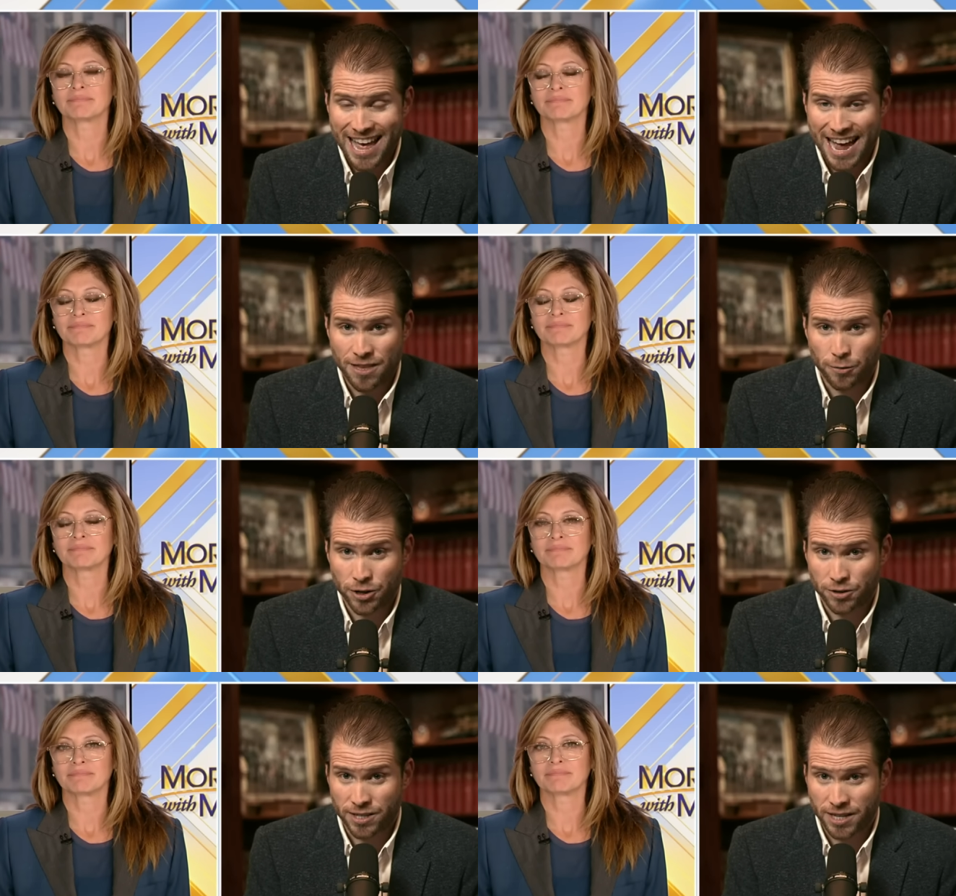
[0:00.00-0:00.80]
Speaker 1: I think what
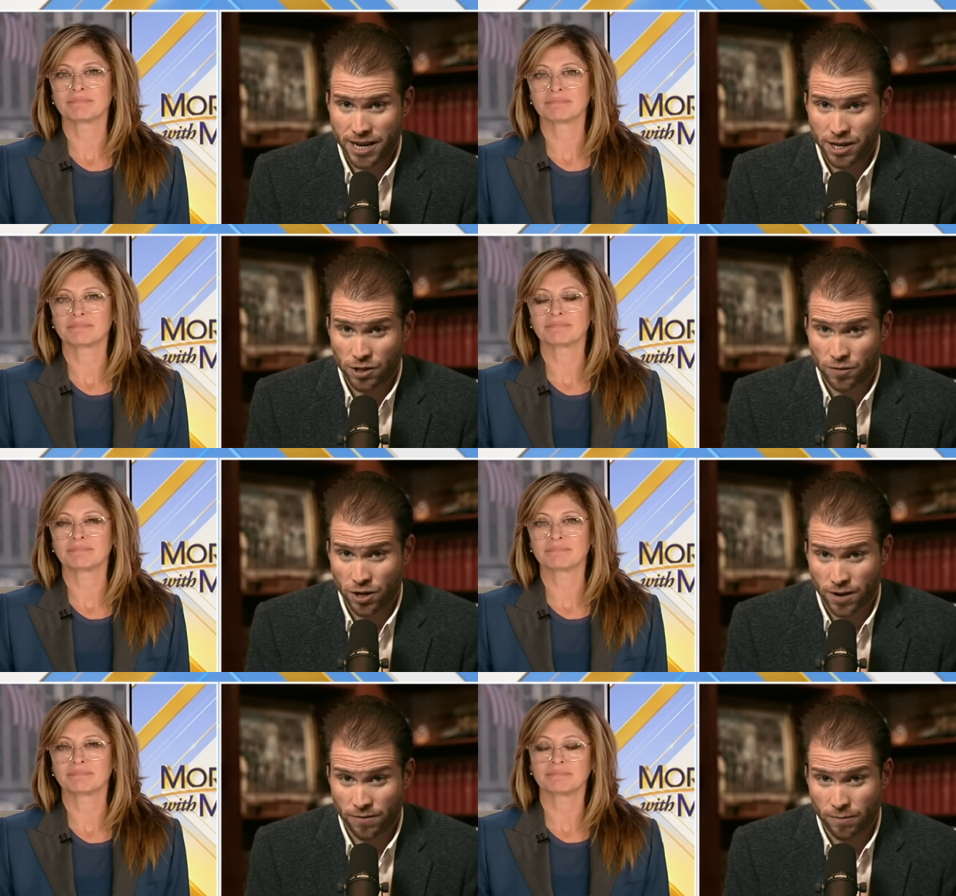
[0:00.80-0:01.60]
you're seeing is you've
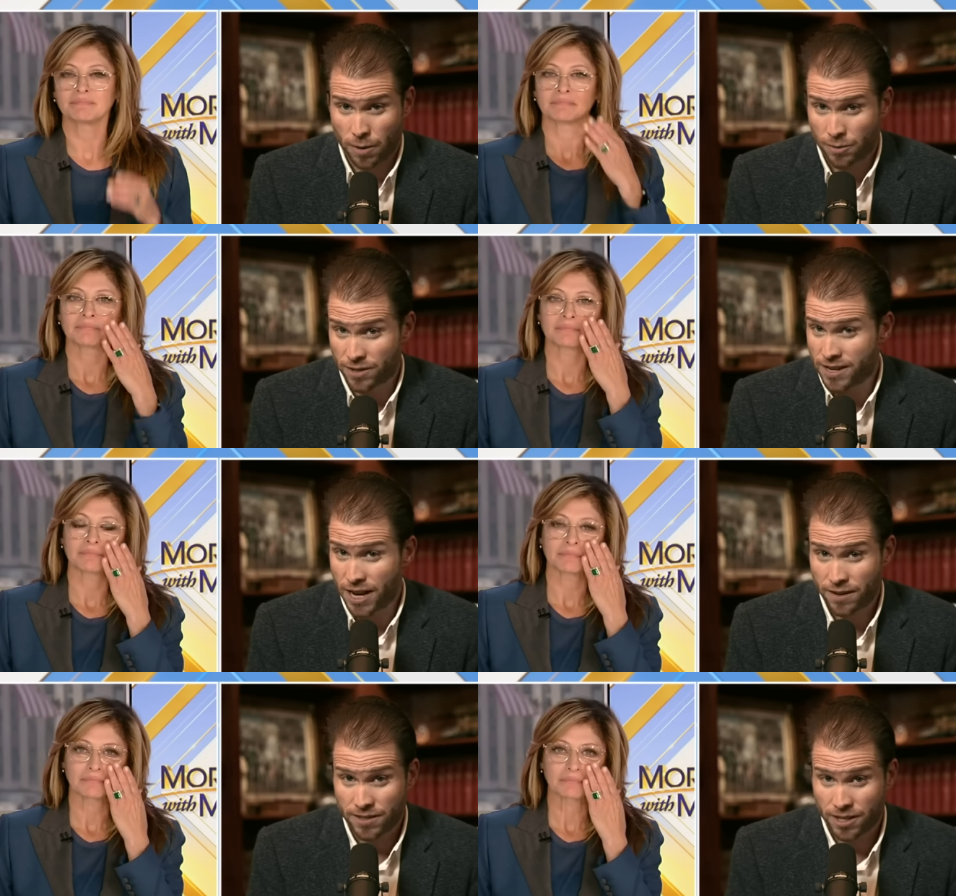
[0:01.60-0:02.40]
gone from almost
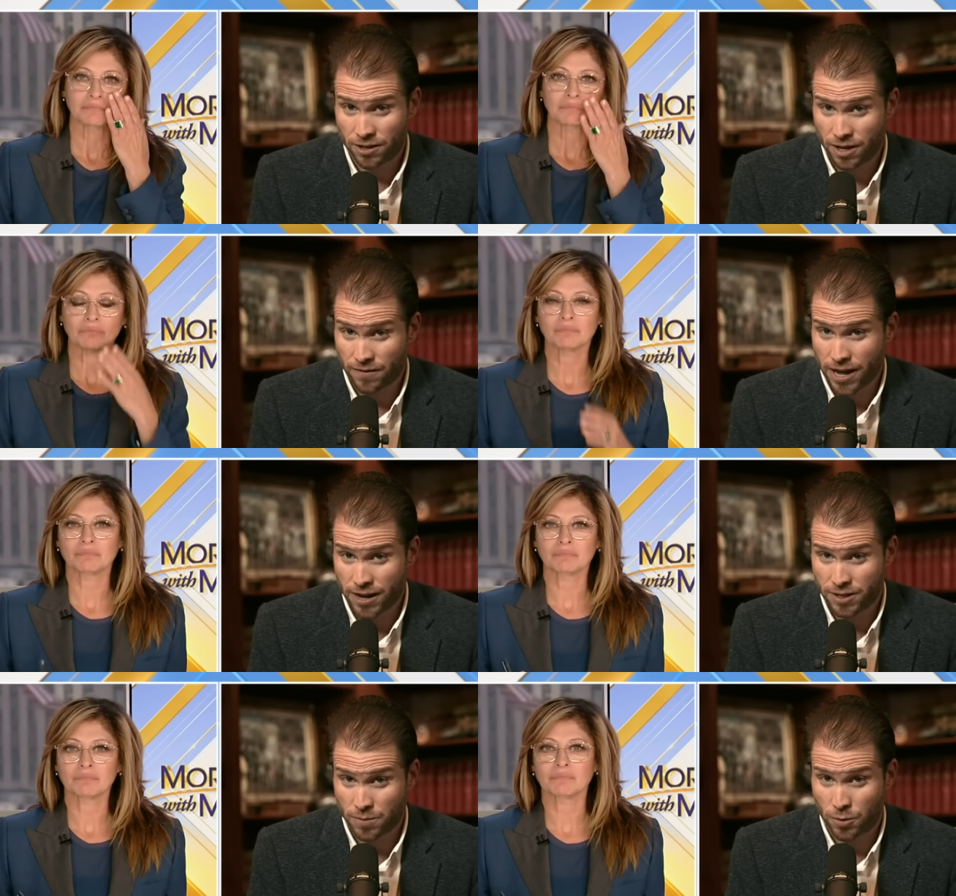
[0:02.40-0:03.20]
none of Silicon
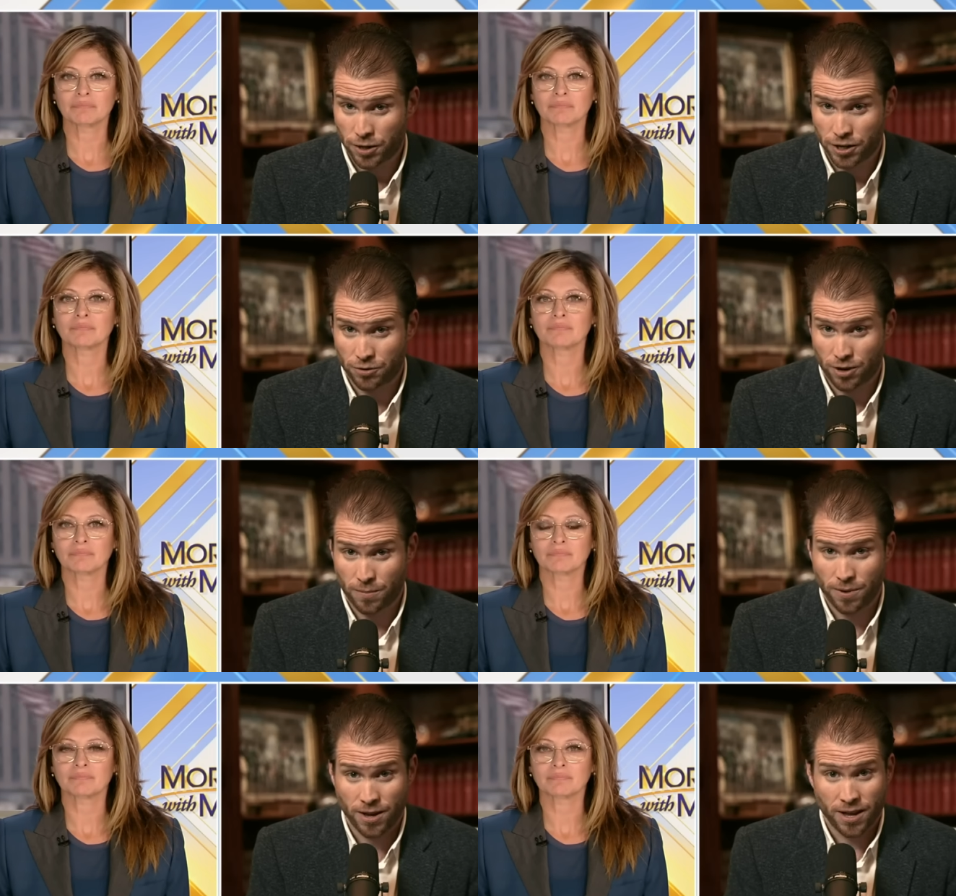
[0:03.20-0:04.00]
Valley supporting
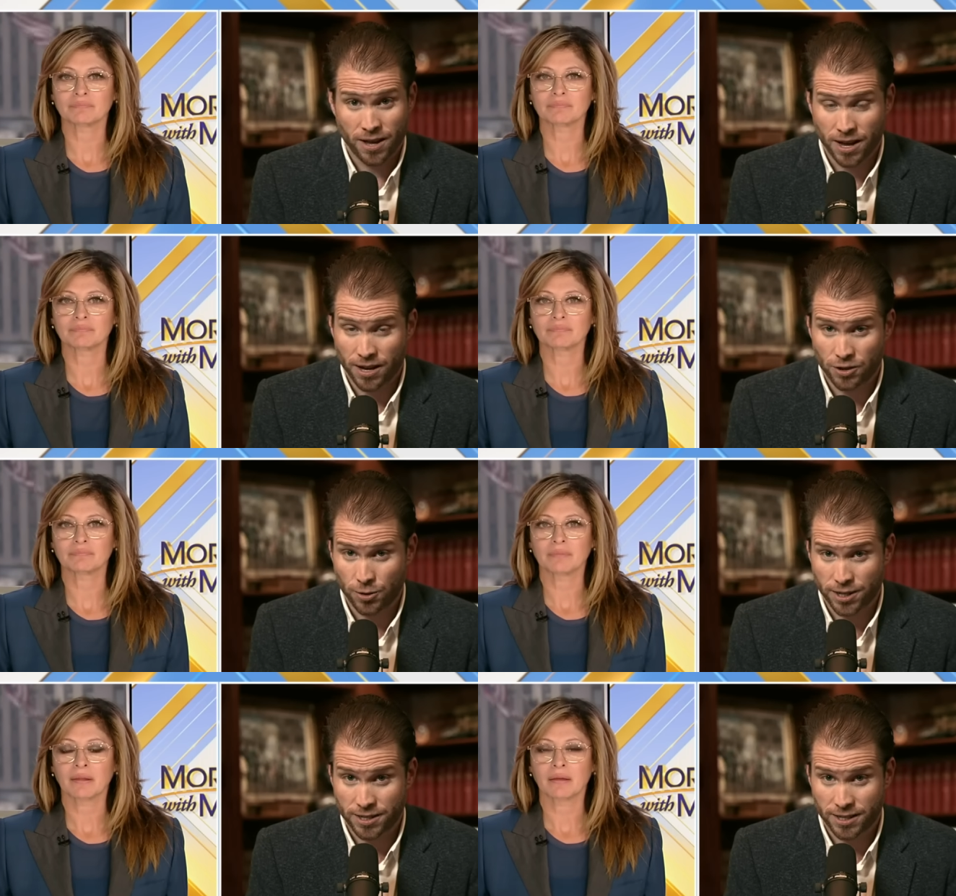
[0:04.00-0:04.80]
Trump uh, in
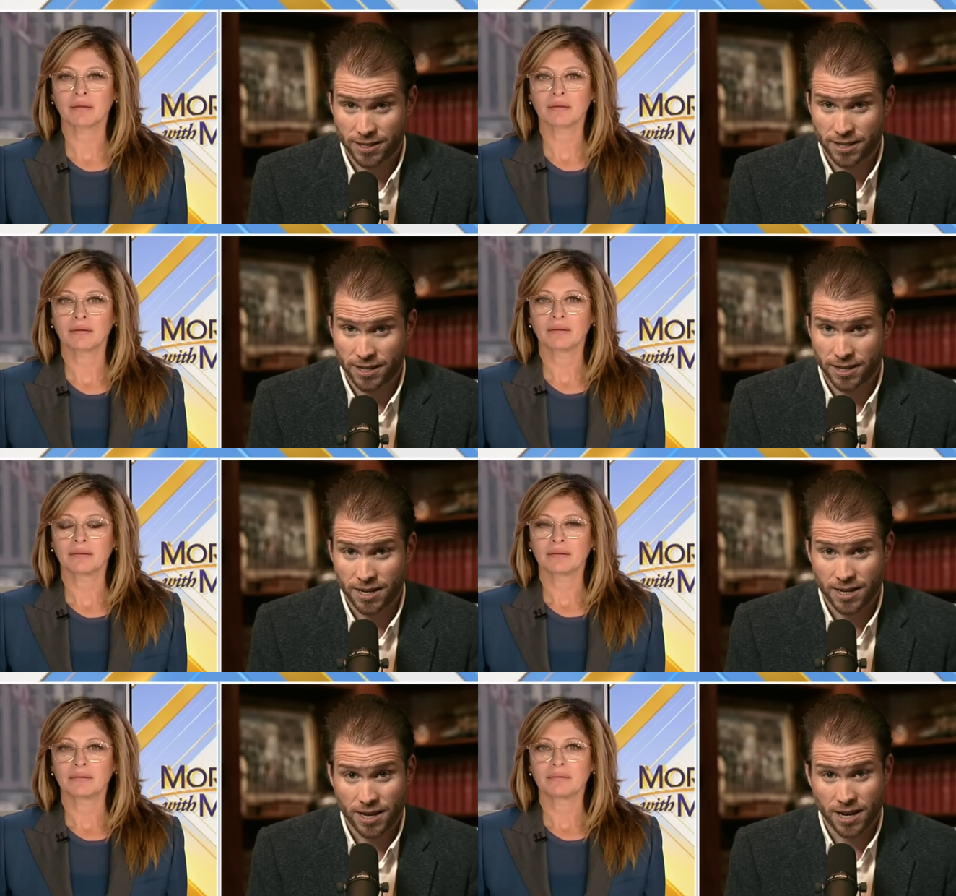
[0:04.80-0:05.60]
twenty sixteen,
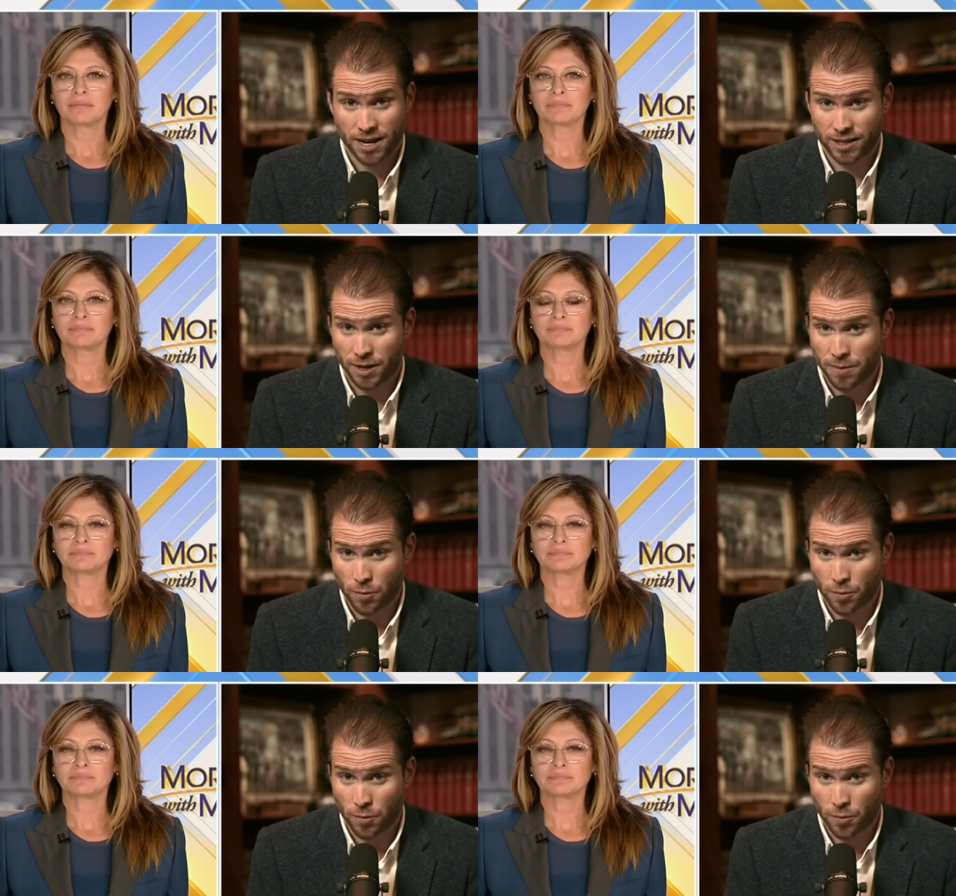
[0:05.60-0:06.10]
uh, a little bit